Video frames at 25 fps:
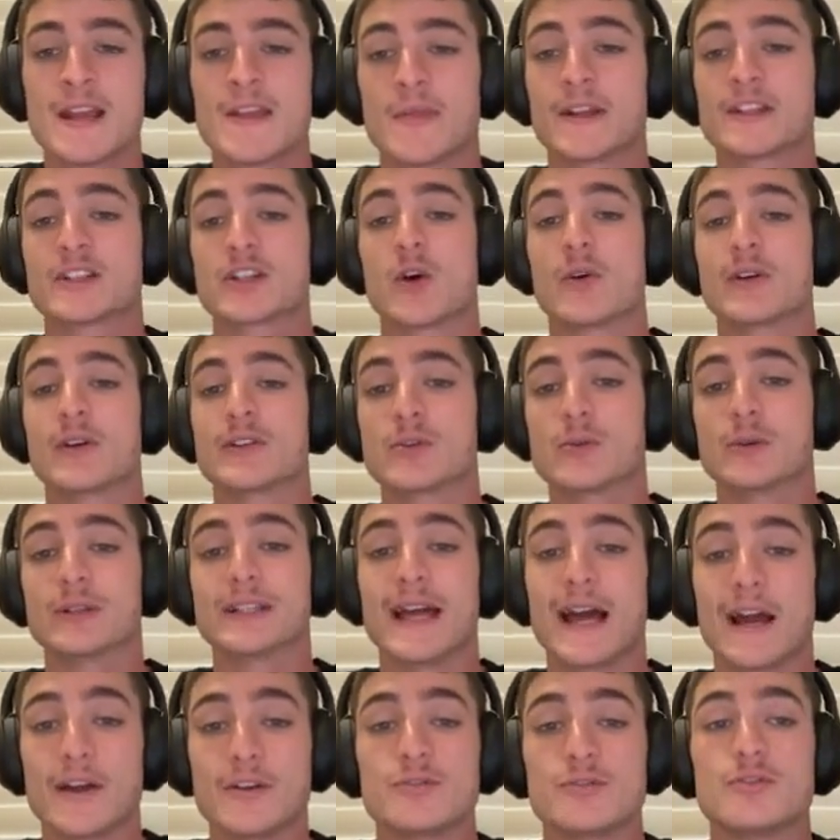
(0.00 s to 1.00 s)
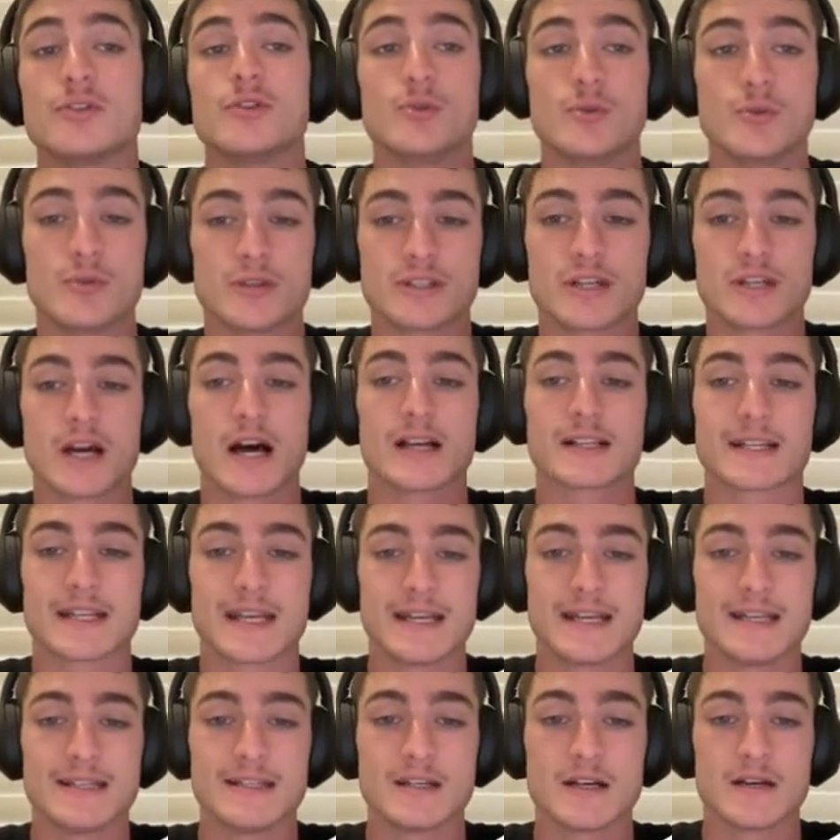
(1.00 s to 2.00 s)
that's going to allow you to do the task
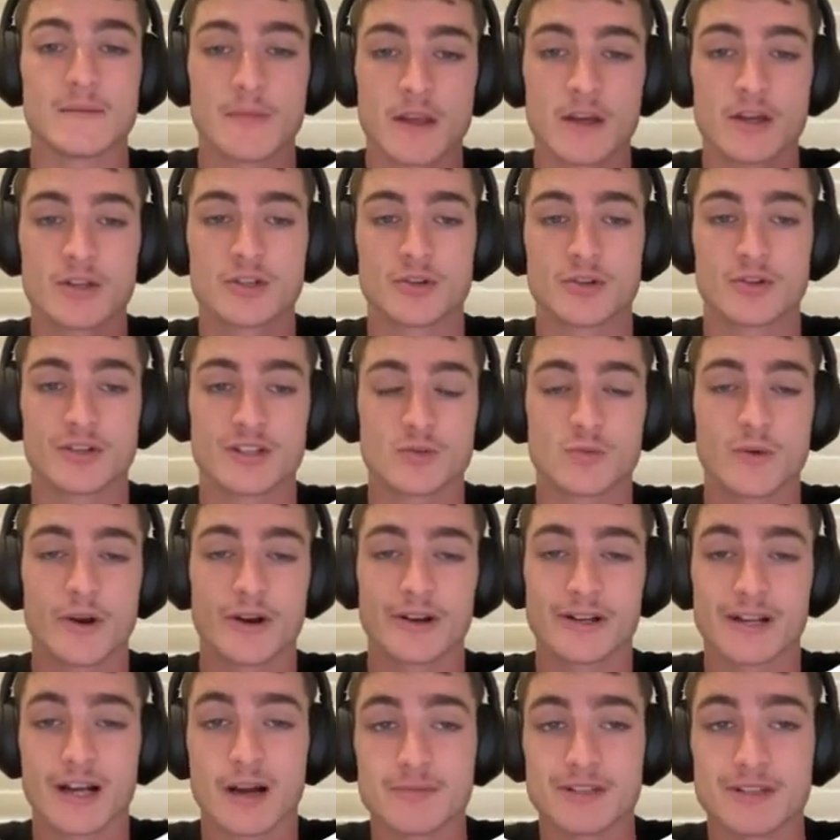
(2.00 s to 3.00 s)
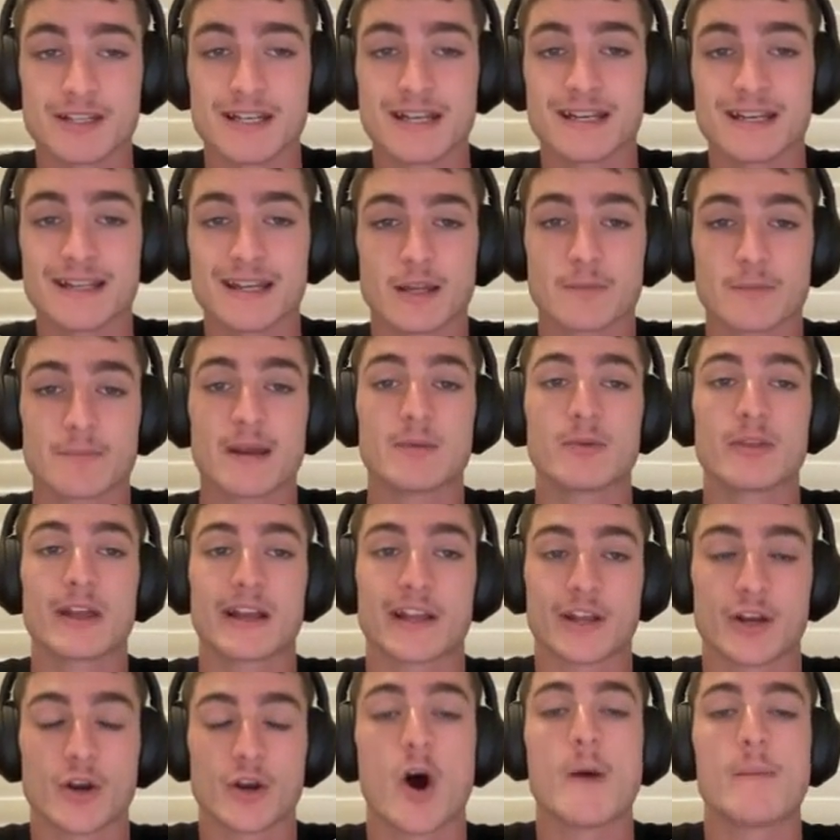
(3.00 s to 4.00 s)
easier. So this is where it comes in, that the people that
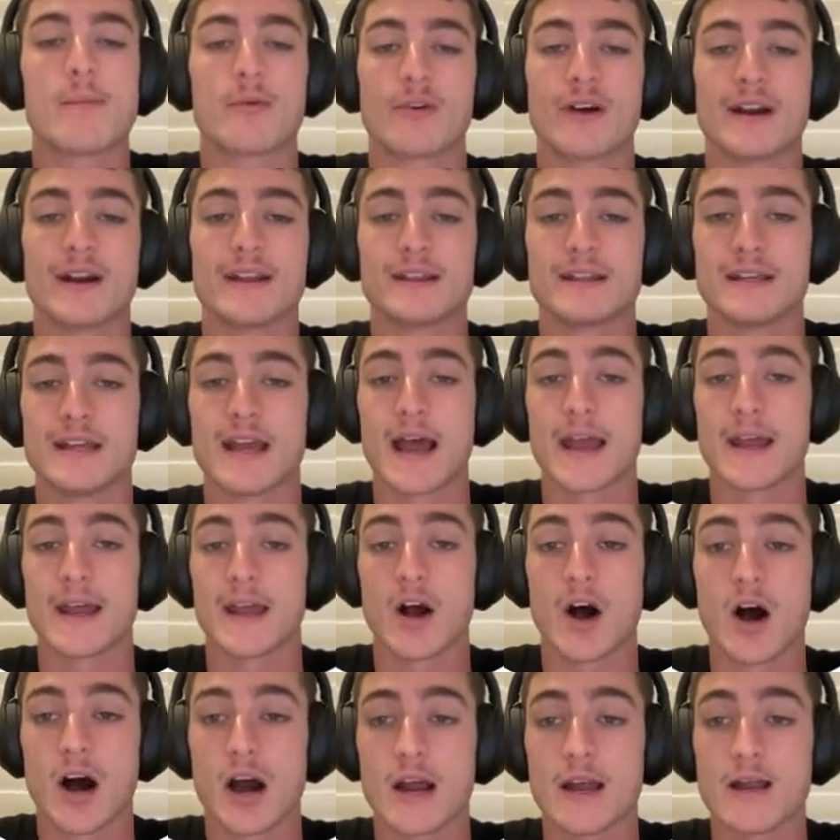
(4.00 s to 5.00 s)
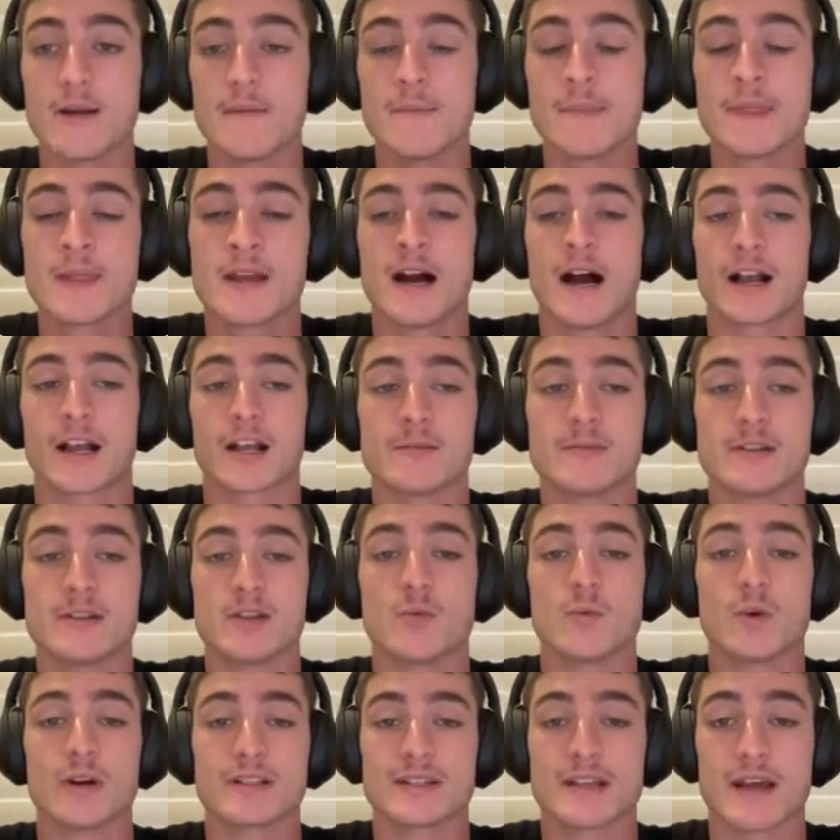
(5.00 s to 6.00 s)
can operate the AI are going to be the
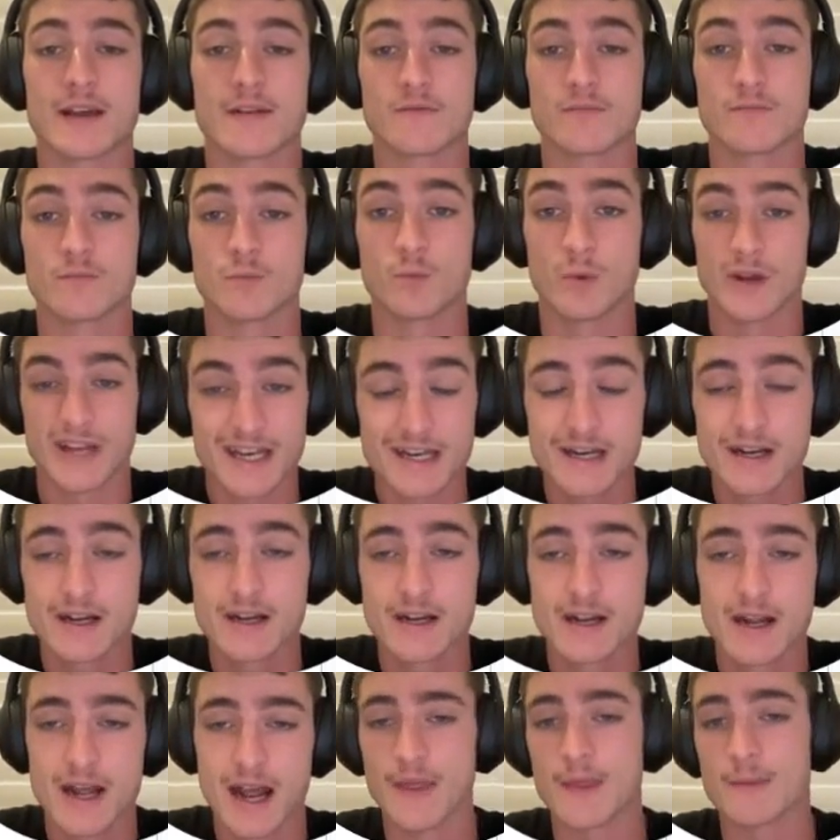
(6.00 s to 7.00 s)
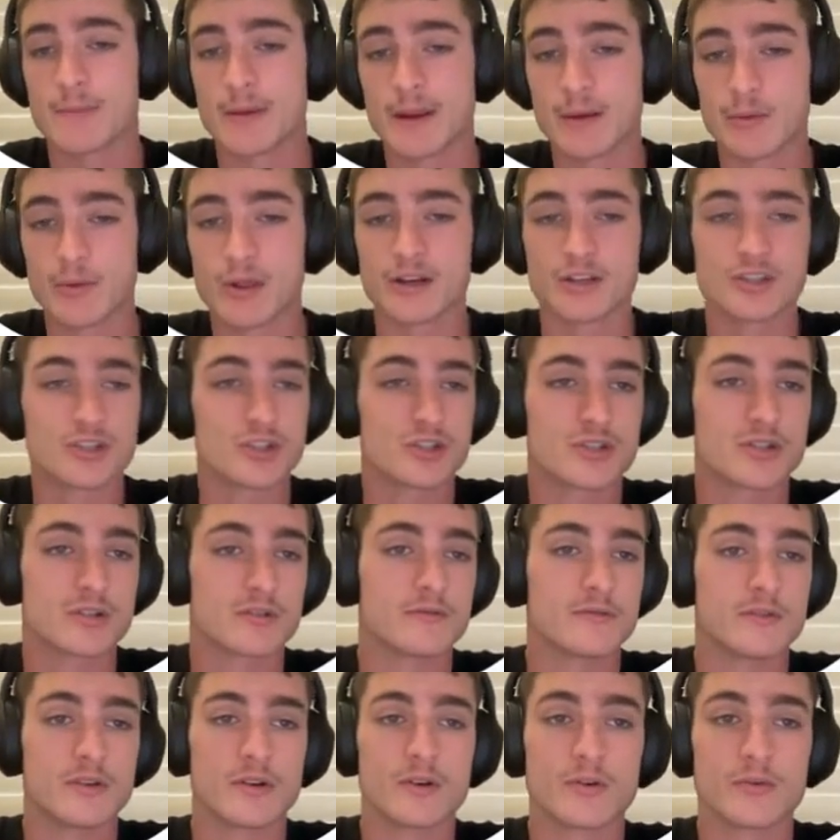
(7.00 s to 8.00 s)
ones that win, and the people that are
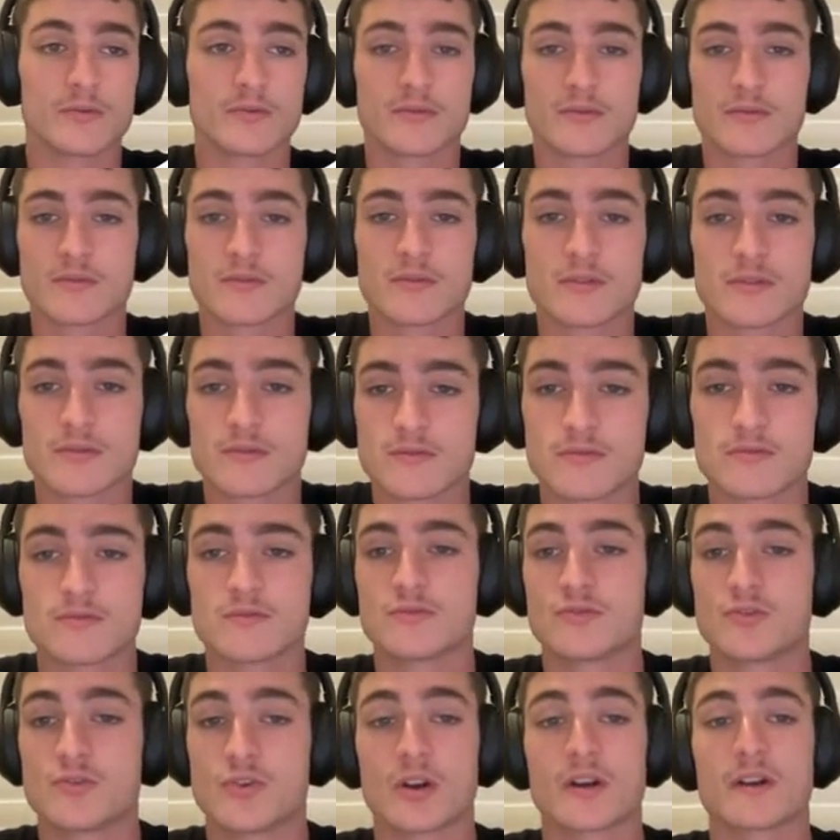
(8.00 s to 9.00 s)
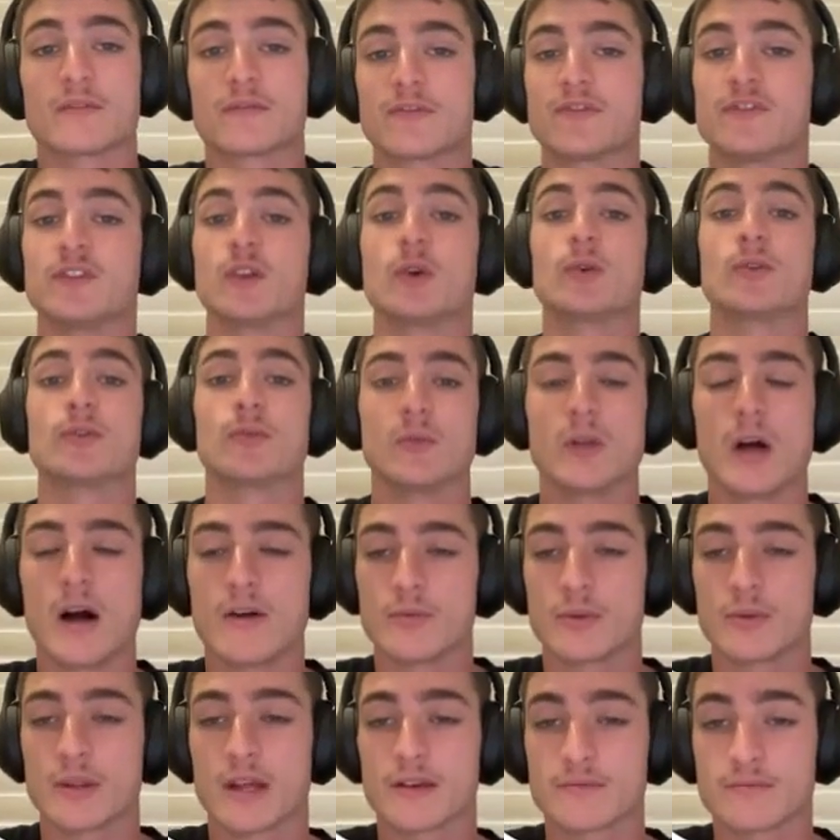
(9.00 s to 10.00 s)
just trying to float through
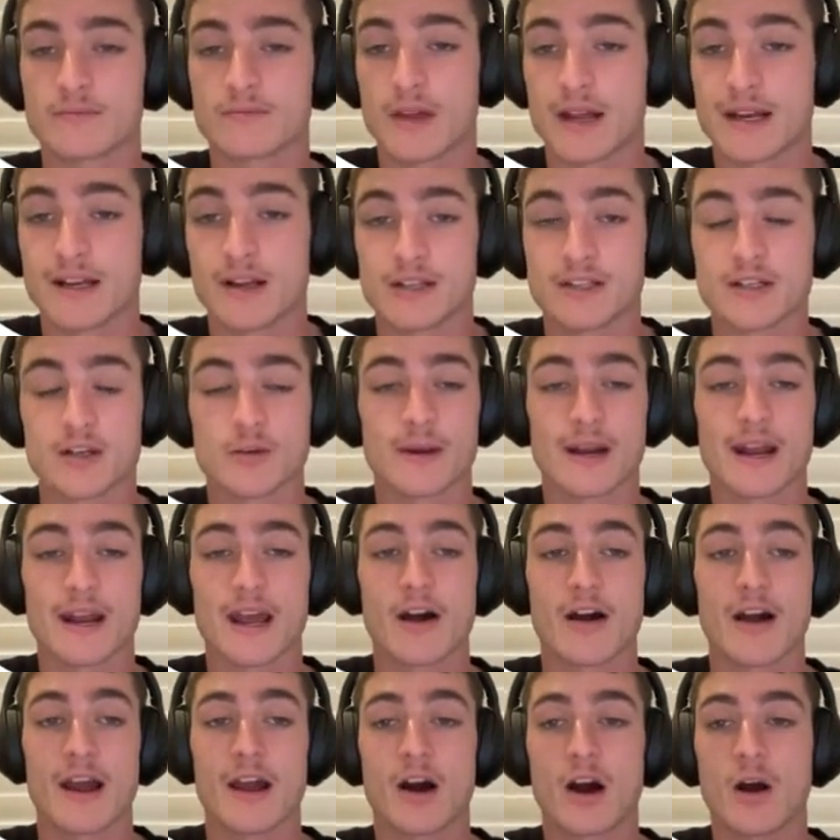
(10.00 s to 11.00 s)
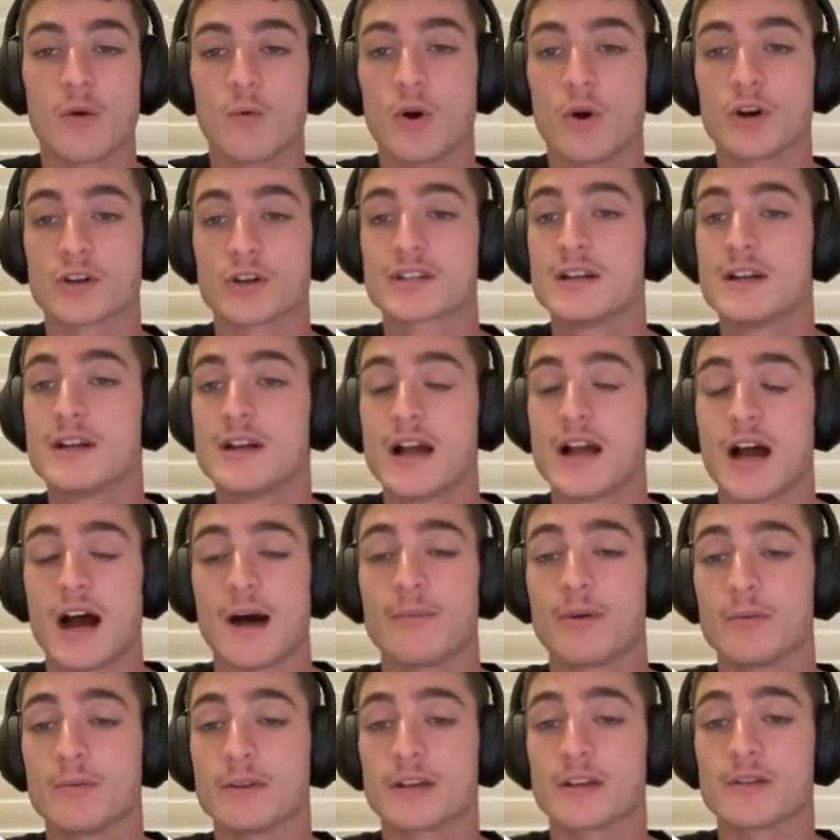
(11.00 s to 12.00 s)
life without any idea about how AI works are
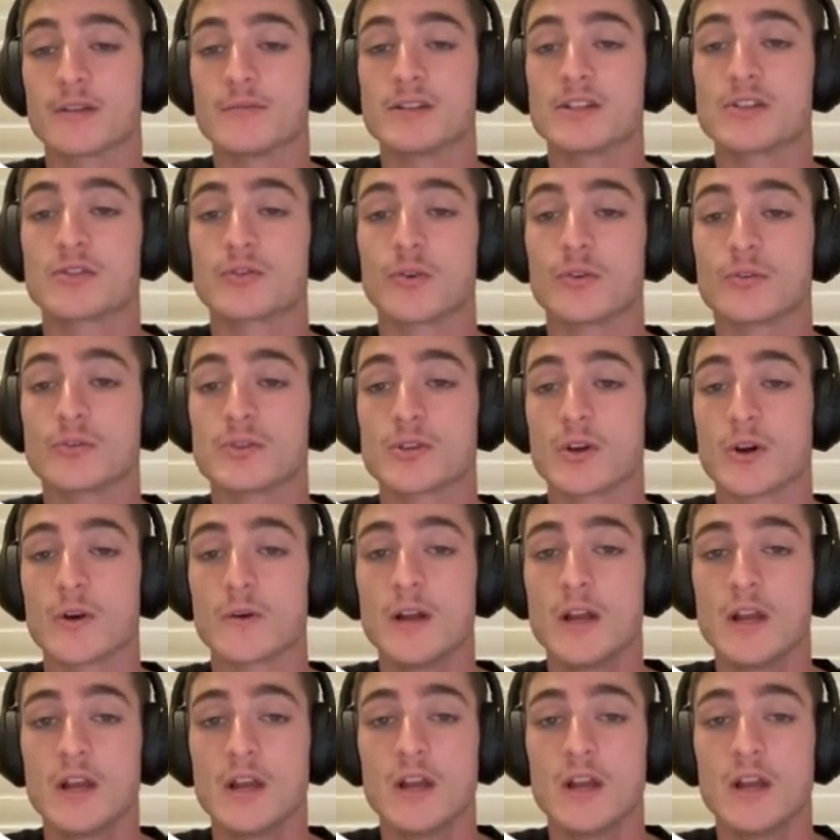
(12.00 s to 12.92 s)
probably going to be screwed. So